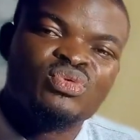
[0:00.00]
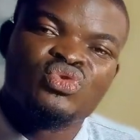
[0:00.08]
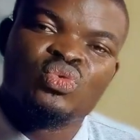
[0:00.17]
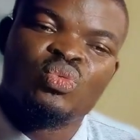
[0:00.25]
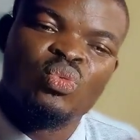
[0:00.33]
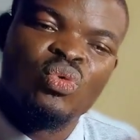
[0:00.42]

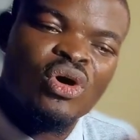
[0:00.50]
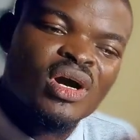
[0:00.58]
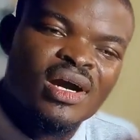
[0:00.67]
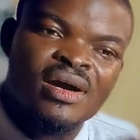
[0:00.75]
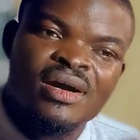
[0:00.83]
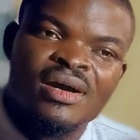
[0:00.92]
to
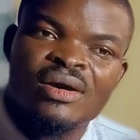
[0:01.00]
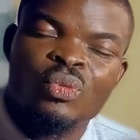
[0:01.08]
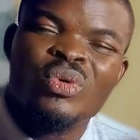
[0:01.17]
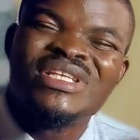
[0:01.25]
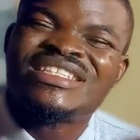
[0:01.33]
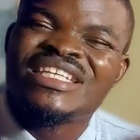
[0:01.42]
work
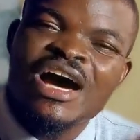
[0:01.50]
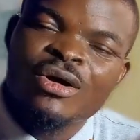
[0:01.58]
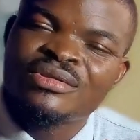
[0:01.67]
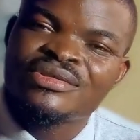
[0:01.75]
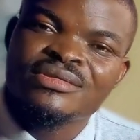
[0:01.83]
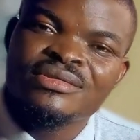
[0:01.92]

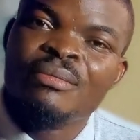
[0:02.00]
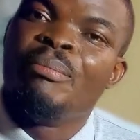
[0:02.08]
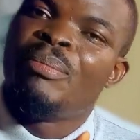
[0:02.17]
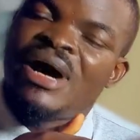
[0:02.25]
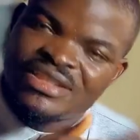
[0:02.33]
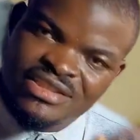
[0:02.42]
without
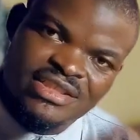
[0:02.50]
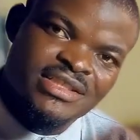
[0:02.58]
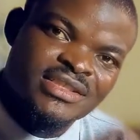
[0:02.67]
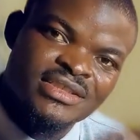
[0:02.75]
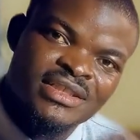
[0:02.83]
battery.